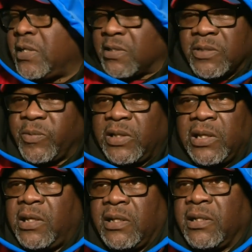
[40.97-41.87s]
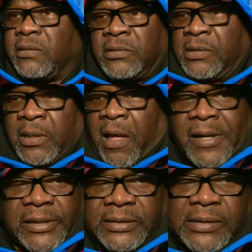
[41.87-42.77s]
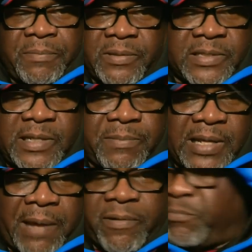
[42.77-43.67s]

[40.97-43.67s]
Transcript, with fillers: reasons. We need a some some type